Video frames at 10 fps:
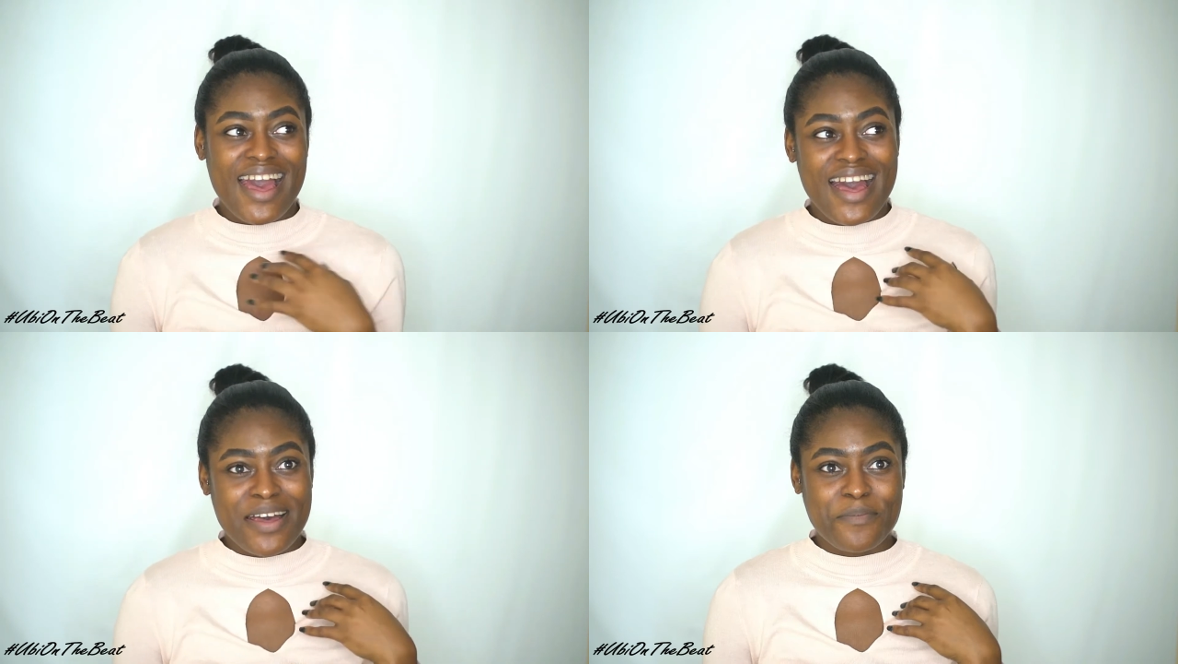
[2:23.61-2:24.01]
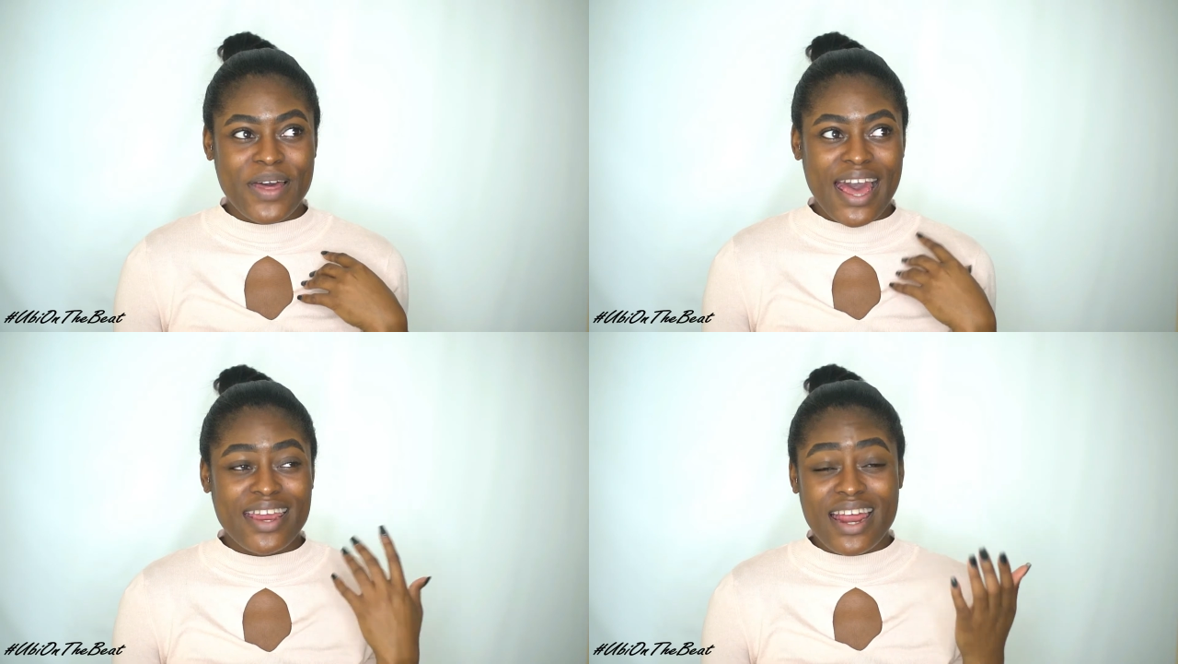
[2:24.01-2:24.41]

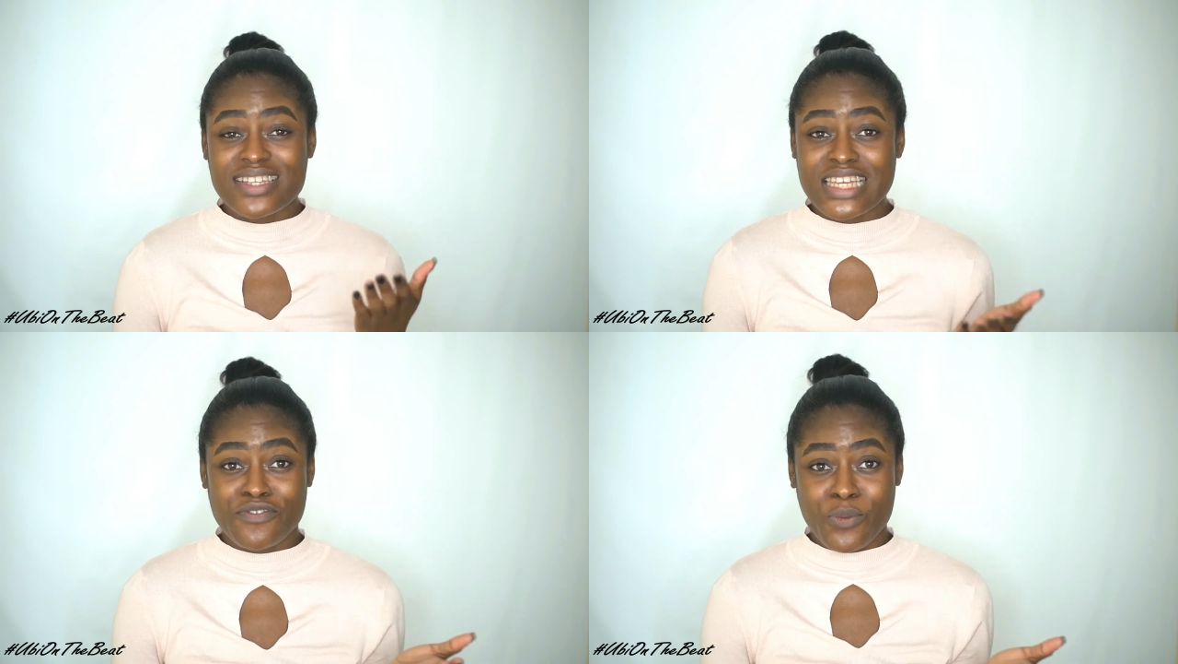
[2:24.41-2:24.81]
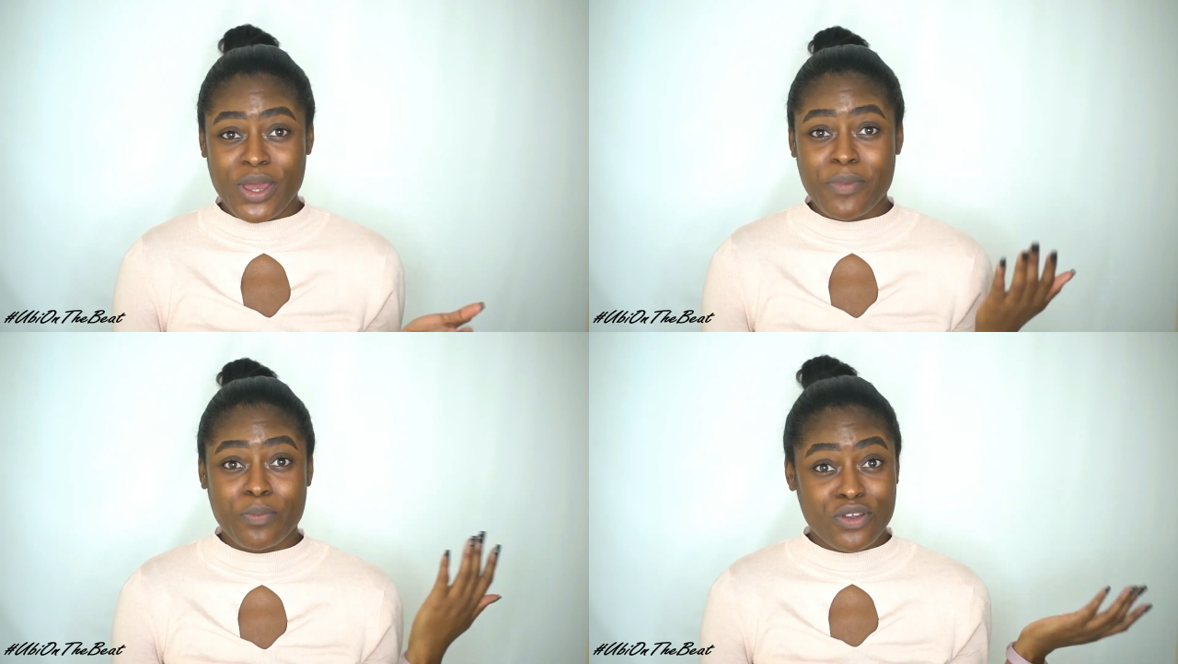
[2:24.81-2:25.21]
I announced the giveaway
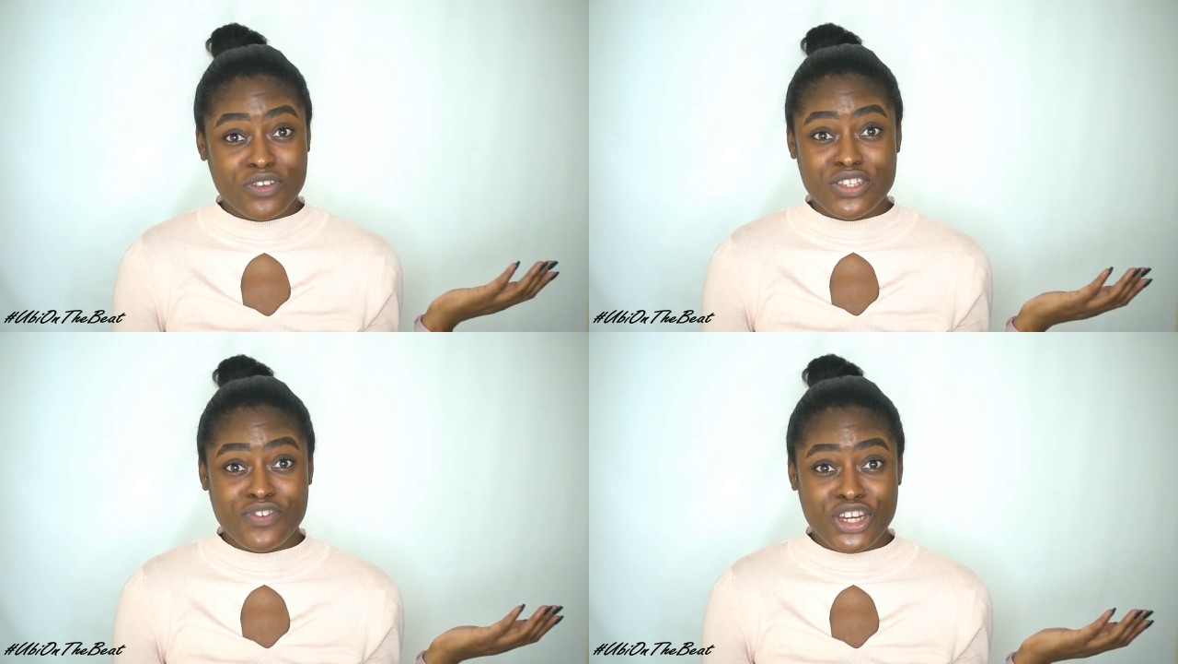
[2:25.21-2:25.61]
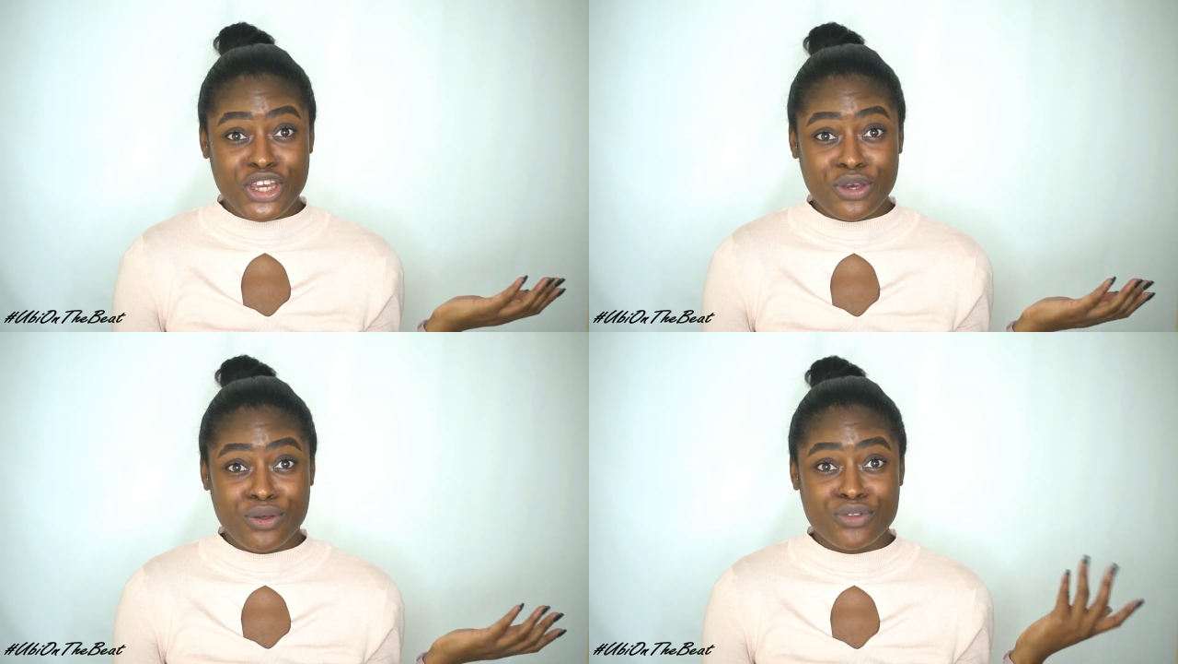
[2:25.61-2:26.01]
in my previous
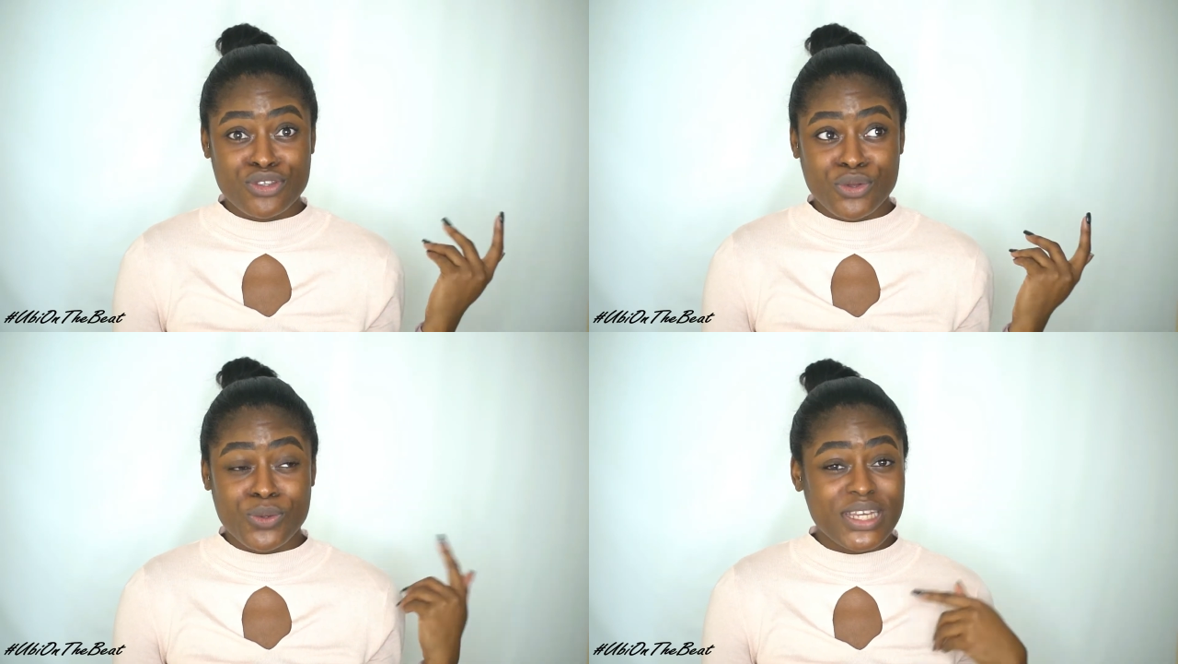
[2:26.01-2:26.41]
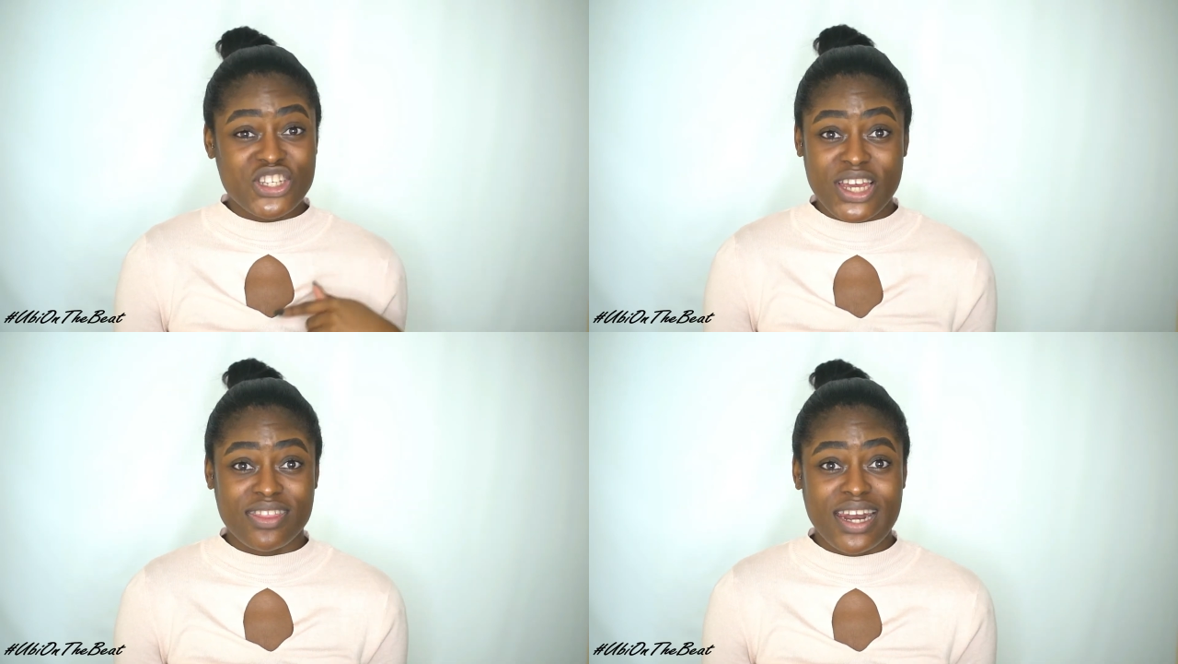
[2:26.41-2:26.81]
video, so you can
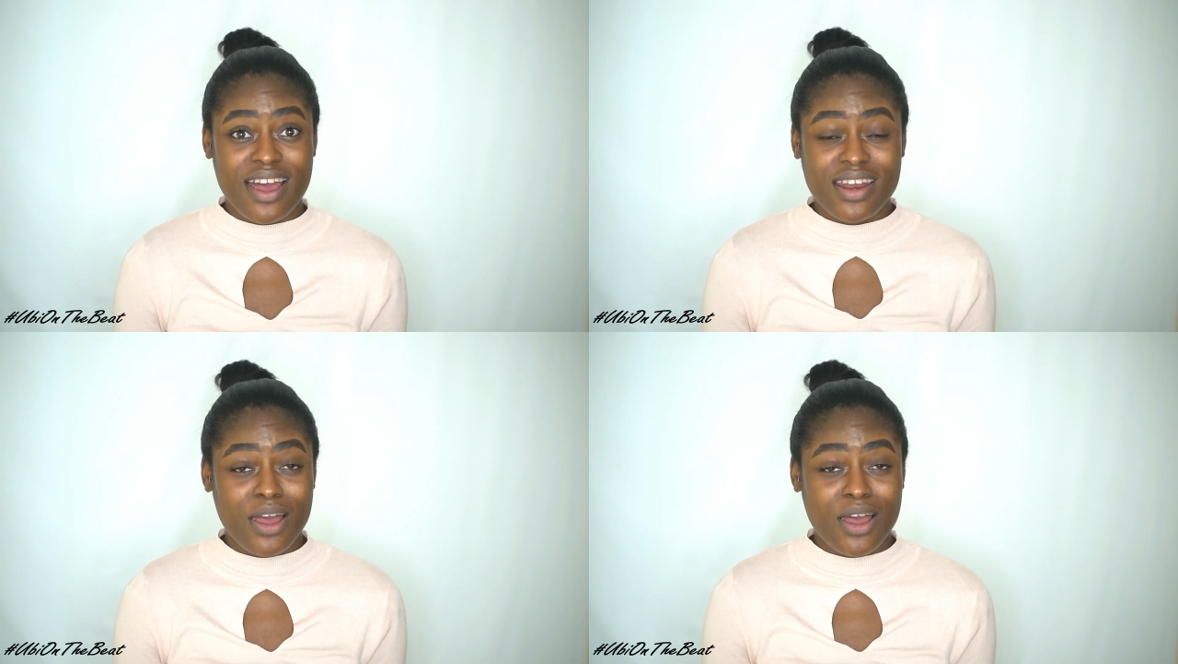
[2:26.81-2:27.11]
check that out.